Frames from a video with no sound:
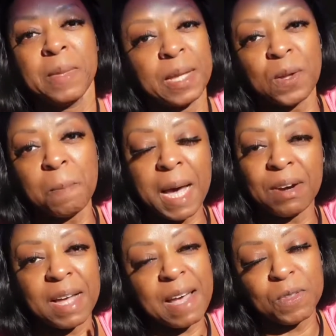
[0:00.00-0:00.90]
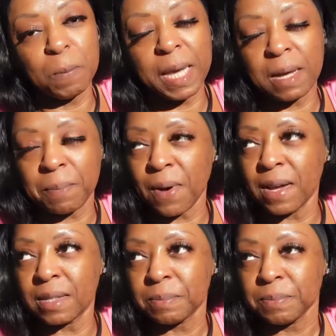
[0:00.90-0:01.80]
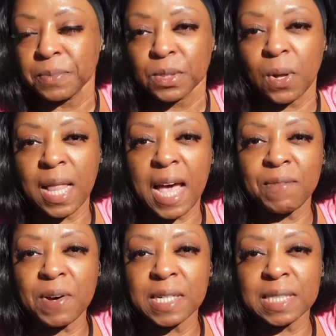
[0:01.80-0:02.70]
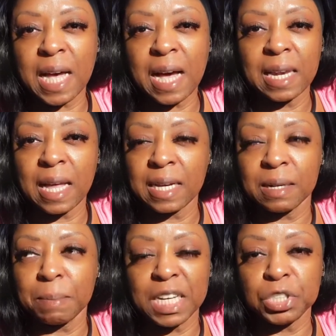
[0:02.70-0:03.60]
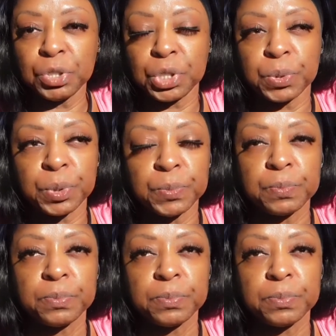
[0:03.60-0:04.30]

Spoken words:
Don't mind, I don't have no makeup on. All I have on is eyeliner, my usual.